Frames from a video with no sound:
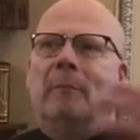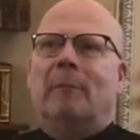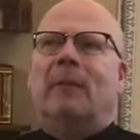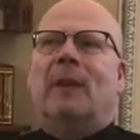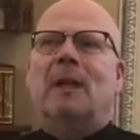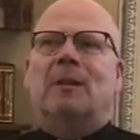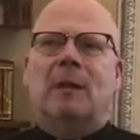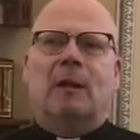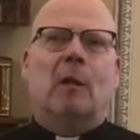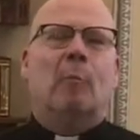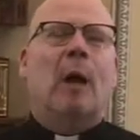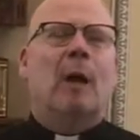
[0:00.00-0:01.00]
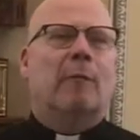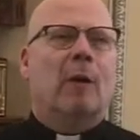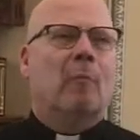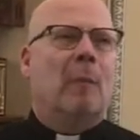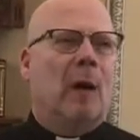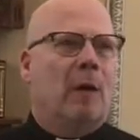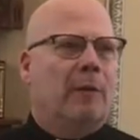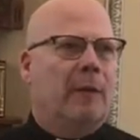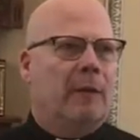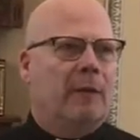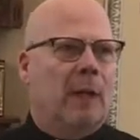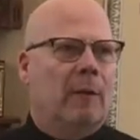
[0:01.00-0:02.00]
things can come out of our mouth,
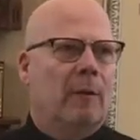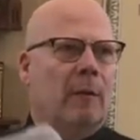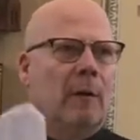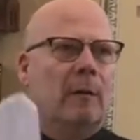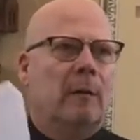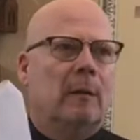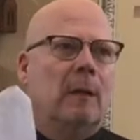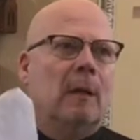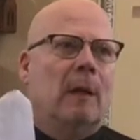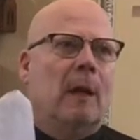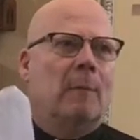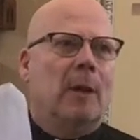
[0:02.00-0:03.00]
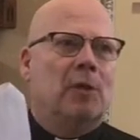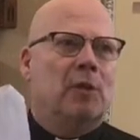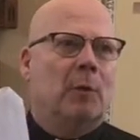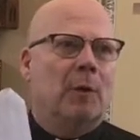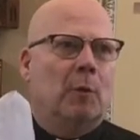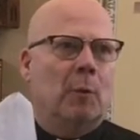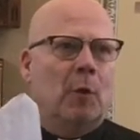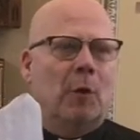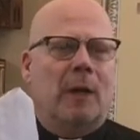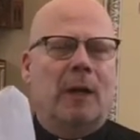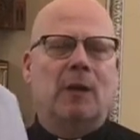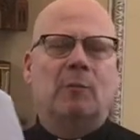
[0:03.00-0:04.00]
etc. I'm not sure what the word
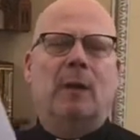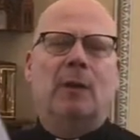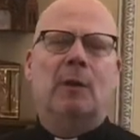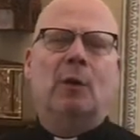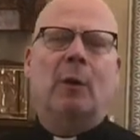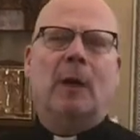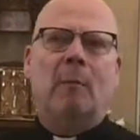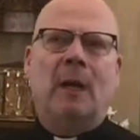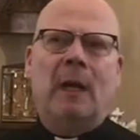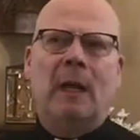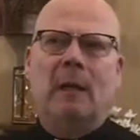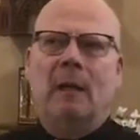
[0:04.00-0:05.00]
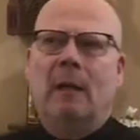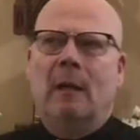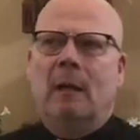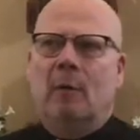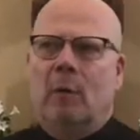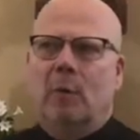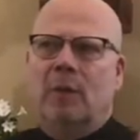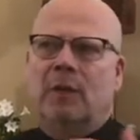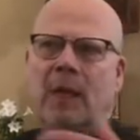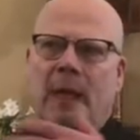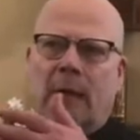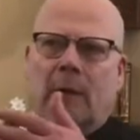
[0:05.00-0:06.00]
is, but you know what I mean. When we're
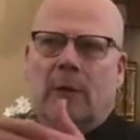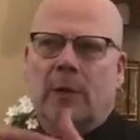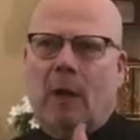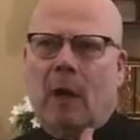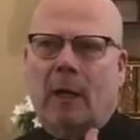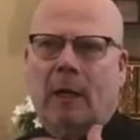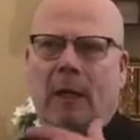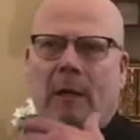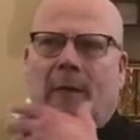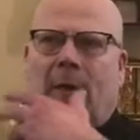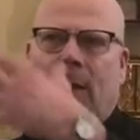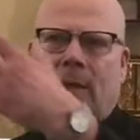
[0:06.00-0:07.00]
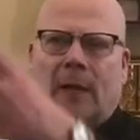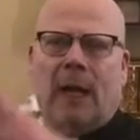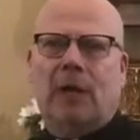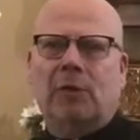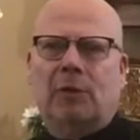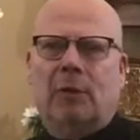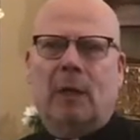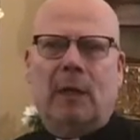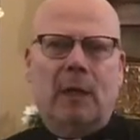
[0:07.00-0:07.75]
singing or talking, things naturally